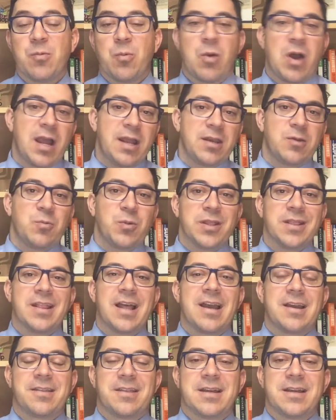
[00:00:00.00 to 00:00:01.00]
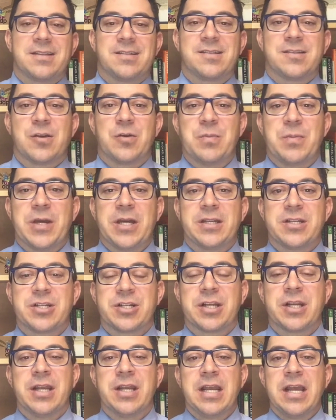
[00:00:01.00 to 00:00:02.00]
Why did we like that so much?